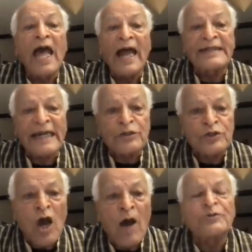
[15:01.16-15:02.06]
and get
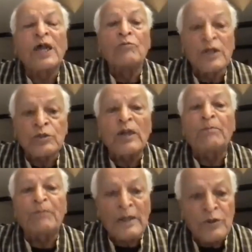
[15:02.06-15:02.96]
jobs which will
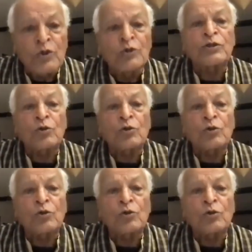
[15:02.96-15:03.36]
pollute,